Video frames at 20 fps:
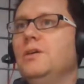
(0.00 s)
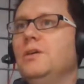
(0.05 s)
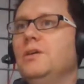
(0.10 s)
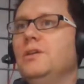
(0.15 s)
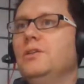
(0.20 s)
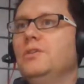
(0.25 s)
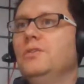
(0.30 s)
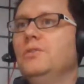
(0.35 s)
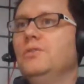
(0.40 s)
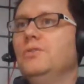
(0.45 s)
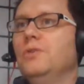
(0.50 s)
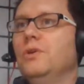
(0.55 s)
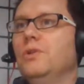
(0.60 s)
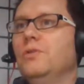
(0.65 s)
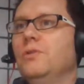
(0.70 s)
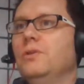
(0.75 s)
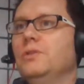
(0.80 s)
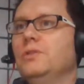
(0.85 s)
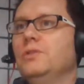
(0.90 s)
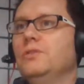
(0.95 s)
You are
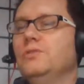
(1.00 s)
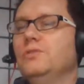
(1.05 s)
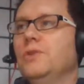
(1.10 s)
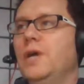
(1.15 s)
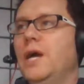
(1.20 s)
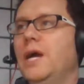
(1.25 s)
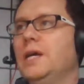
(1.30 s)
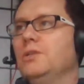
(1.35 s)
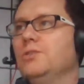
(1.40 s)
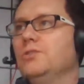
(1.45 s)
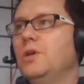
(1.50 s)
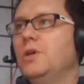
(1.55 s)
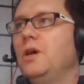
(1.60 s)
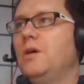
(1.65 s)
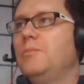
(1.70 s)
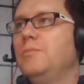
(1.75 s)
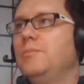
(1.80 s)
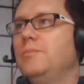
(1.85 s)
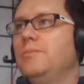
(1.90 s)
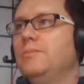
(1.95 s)
going to drag and
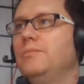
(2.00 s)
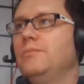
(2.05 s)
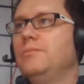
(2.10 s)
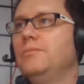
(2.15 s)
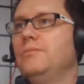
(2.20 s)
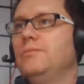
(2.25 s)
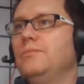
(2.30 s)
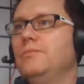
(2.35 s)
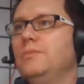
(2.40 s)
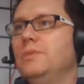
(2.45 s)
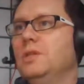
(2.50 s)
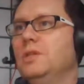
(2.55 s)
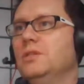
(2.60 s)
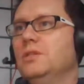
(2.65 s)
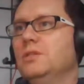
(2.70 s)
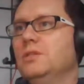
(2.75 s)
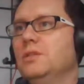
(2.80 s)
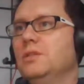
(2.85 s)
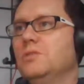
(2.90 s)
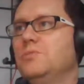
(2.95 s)
drop
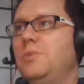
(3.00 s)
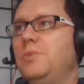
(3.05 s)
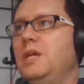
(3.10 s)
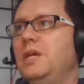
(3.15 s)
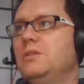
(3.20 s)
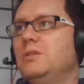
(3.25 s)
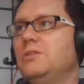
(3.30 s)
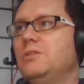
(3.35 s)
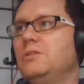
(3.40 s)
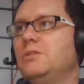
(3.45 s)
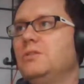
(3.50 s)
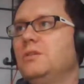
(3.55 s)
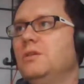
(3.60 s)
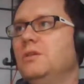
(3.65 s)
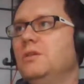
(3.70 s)
into the space